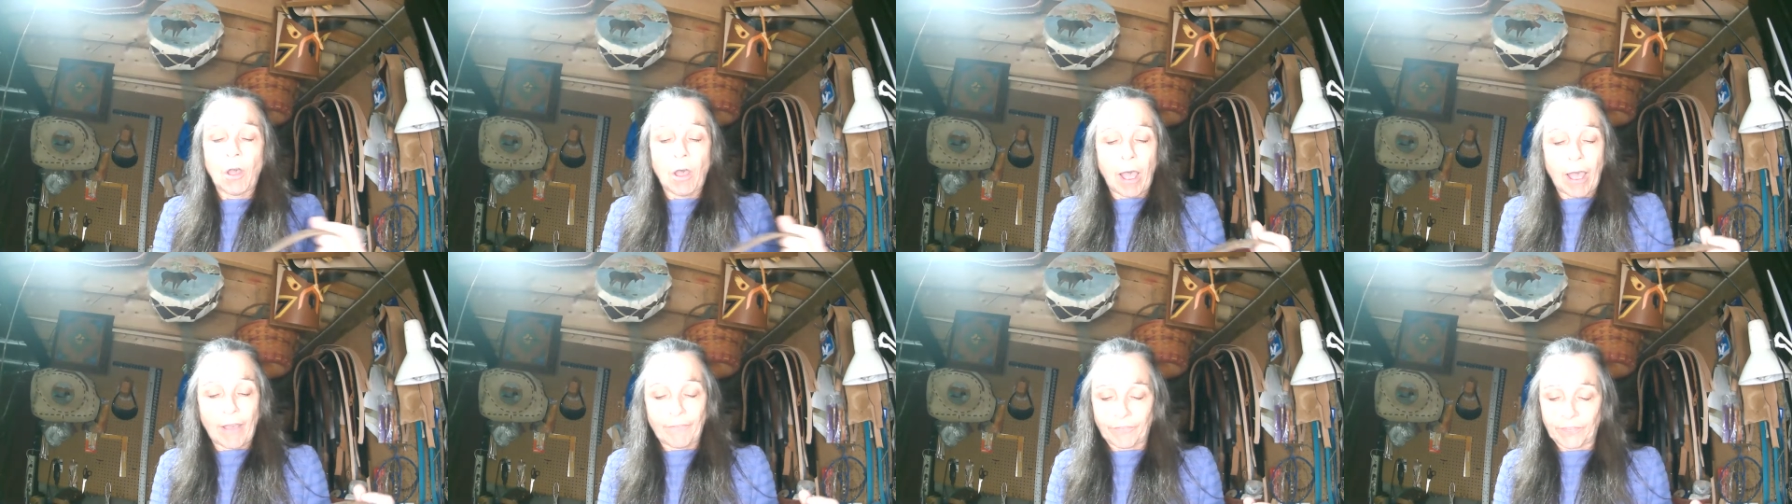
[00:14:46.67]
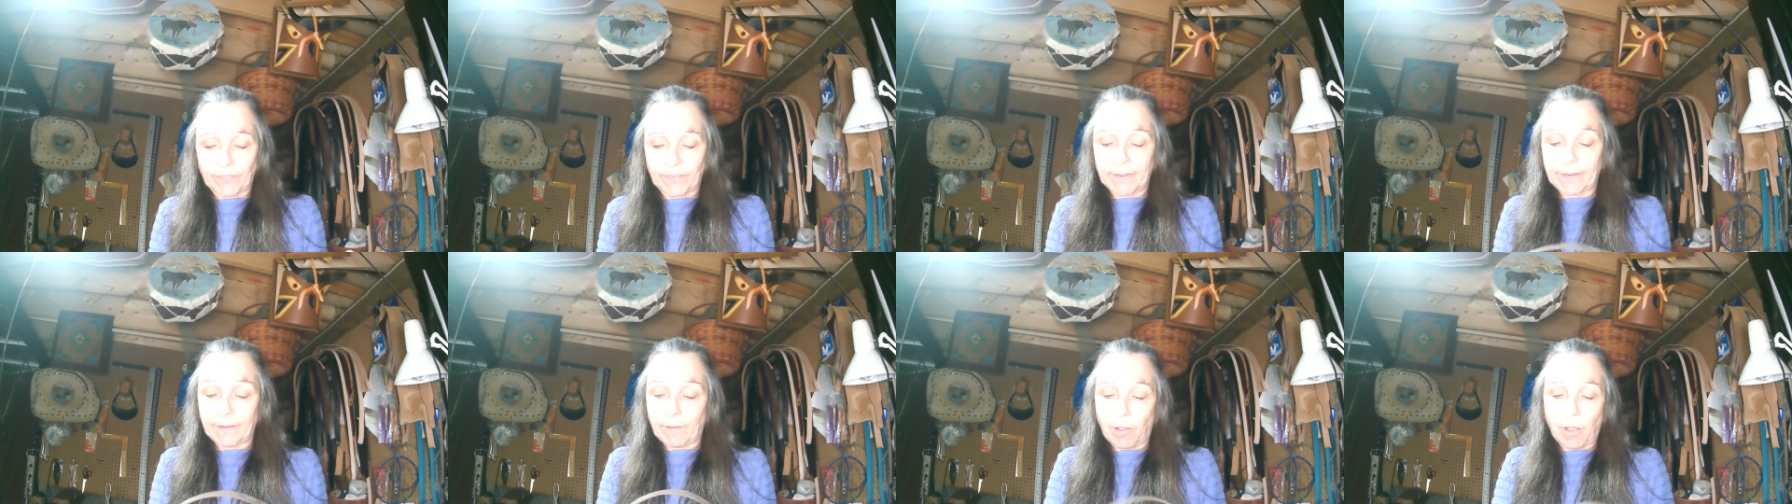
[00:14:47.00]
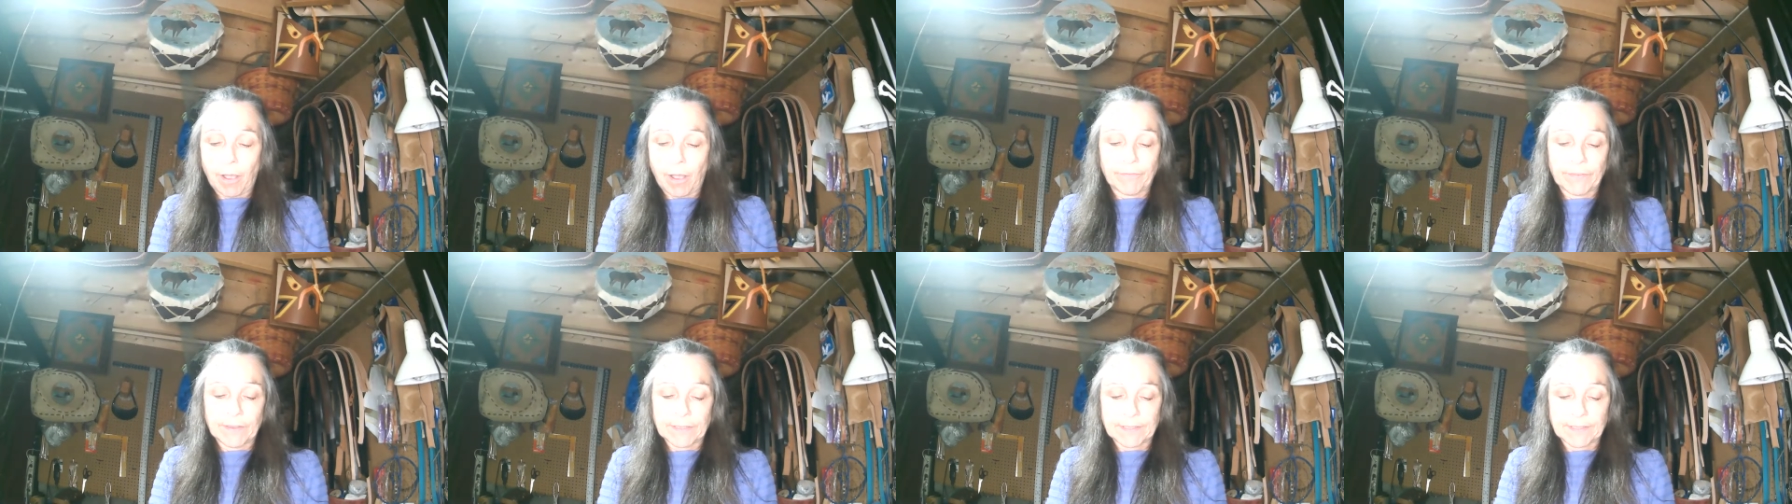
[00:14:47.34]
Obviously,
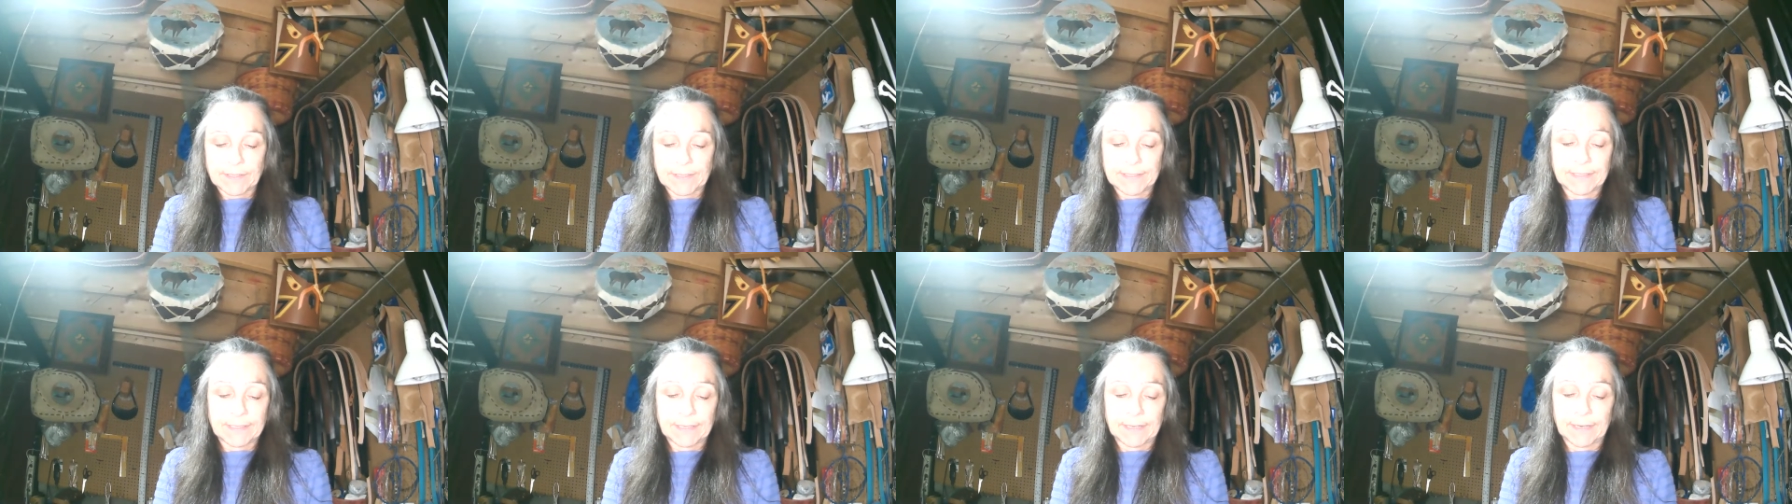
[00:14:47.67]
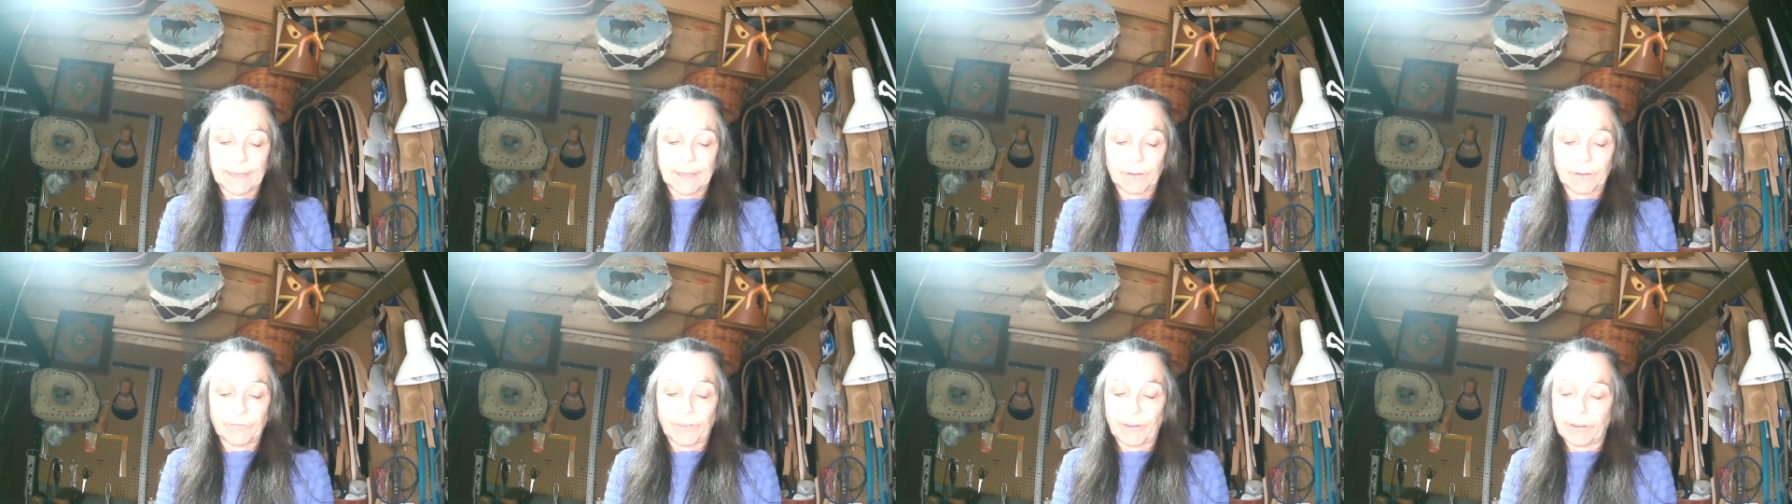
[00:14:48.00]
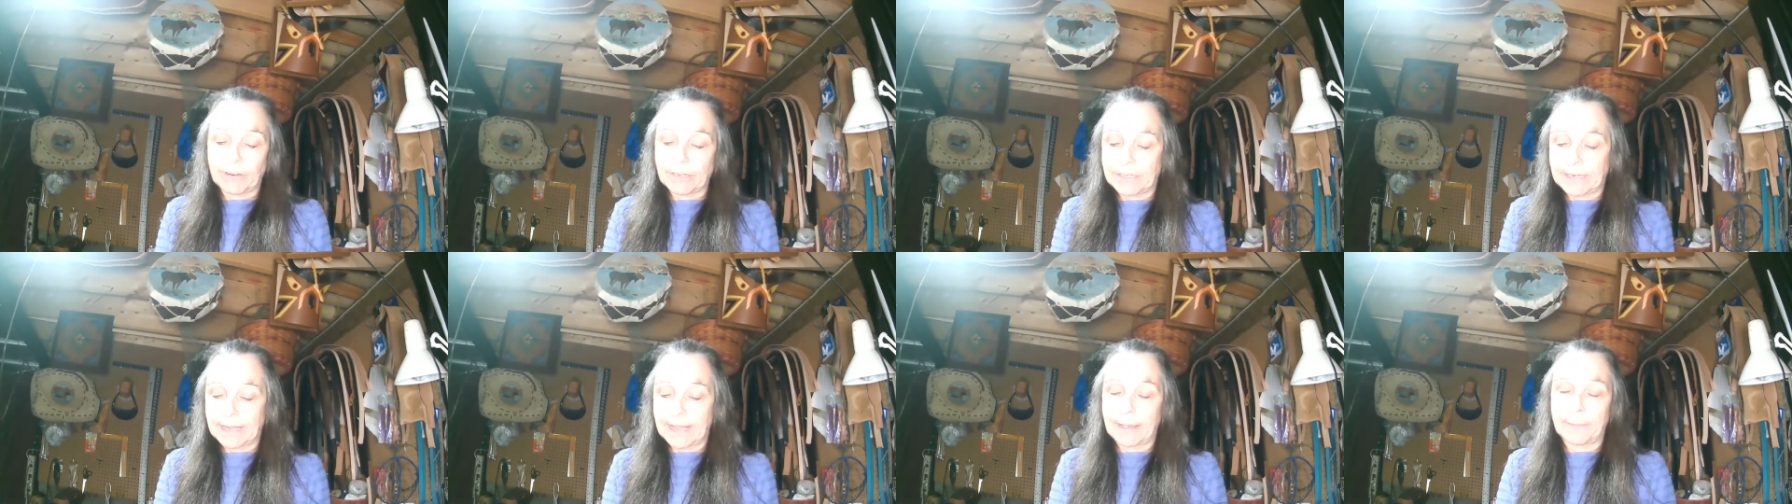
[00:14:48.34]
obviously sitting in a
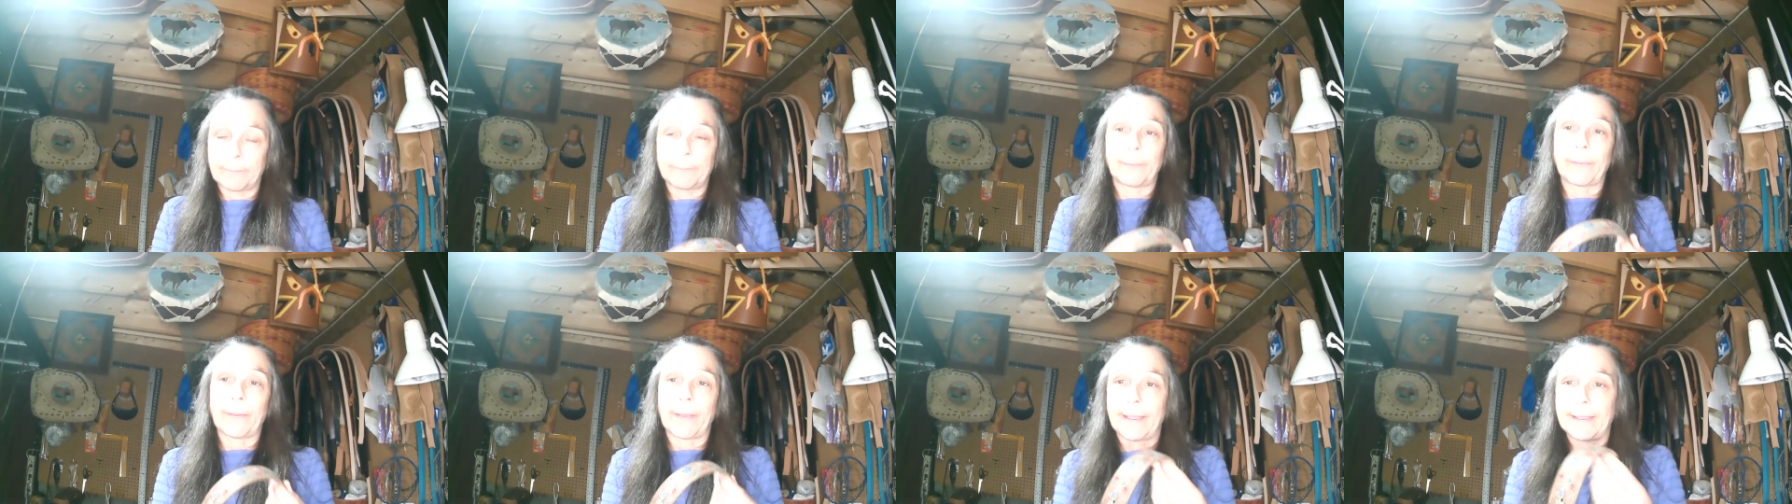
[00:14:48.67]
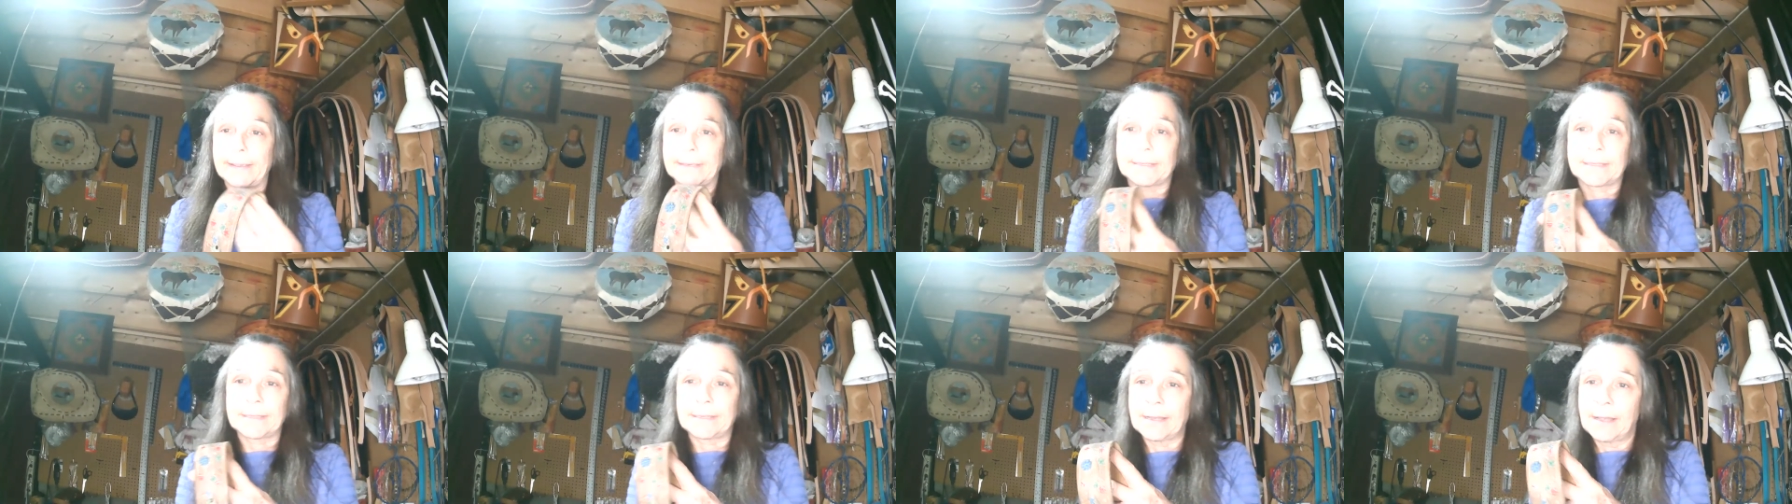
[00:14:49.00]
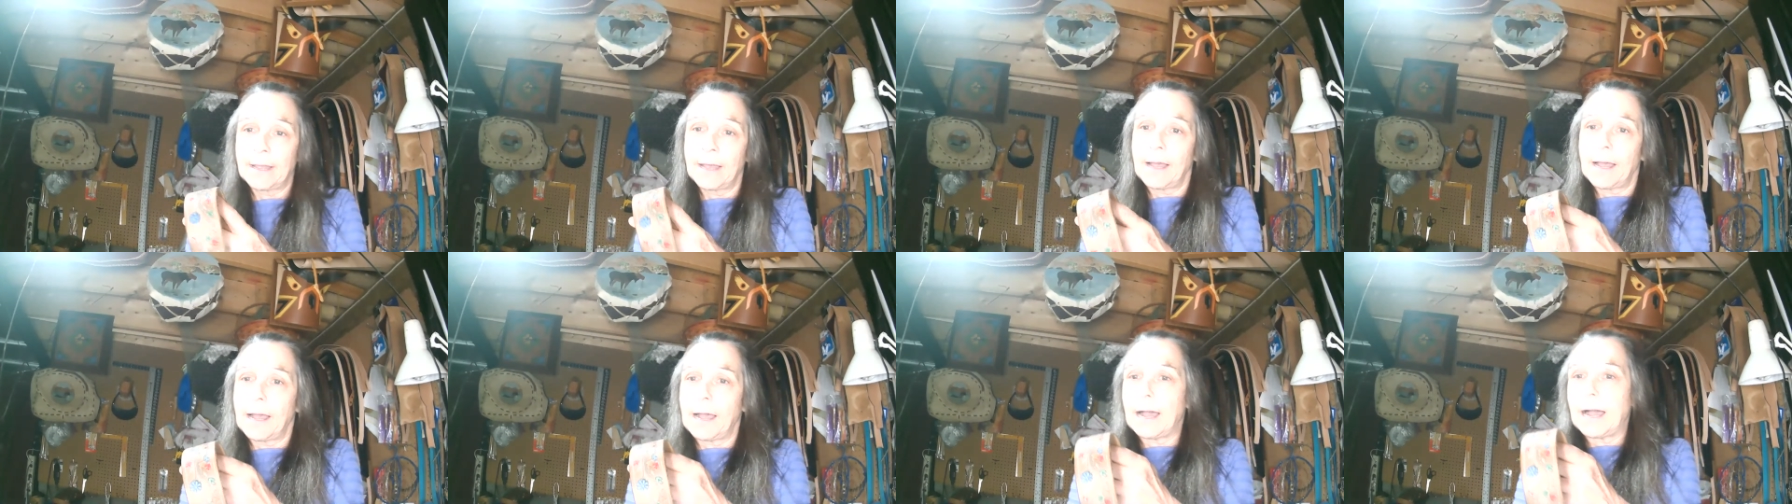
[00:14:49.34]
very damp place,
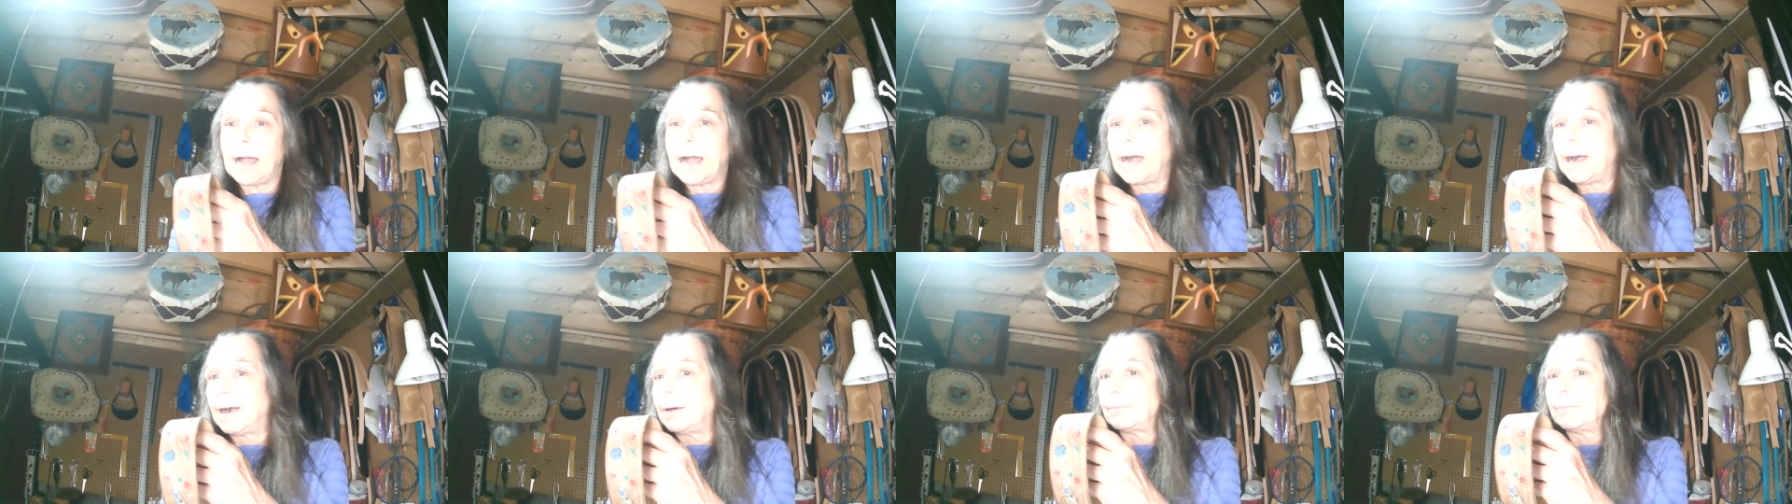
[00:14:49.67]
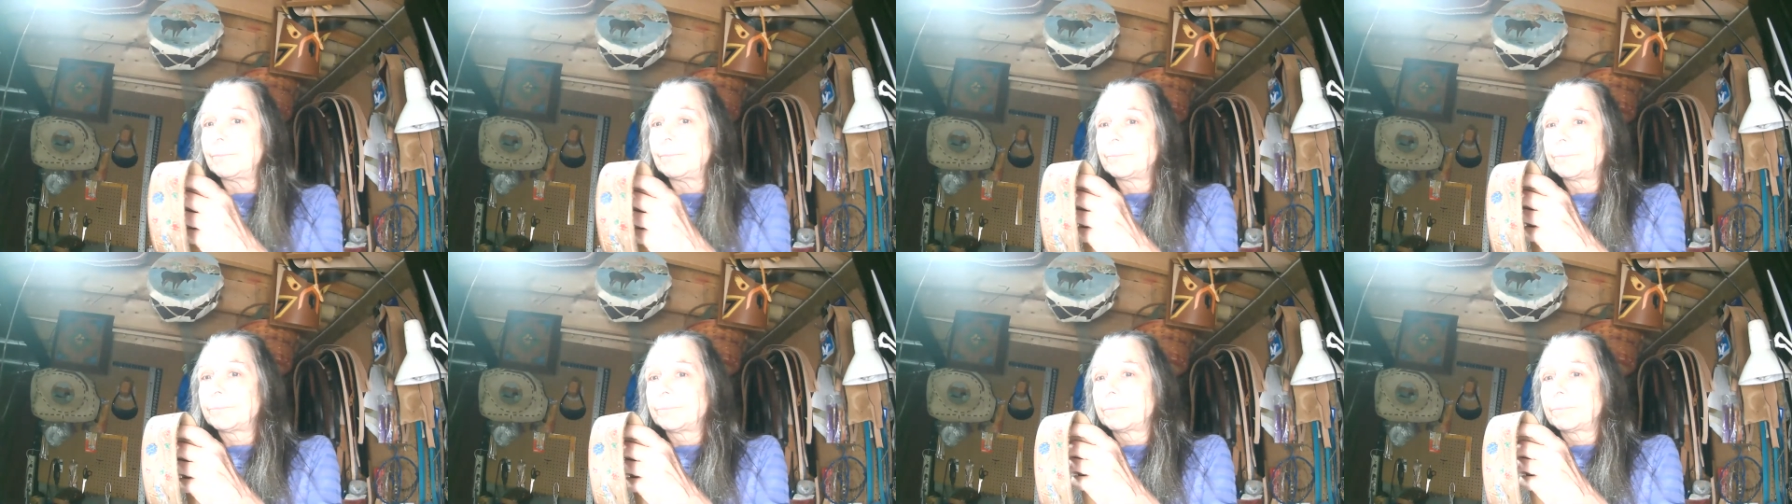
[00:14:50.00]
um,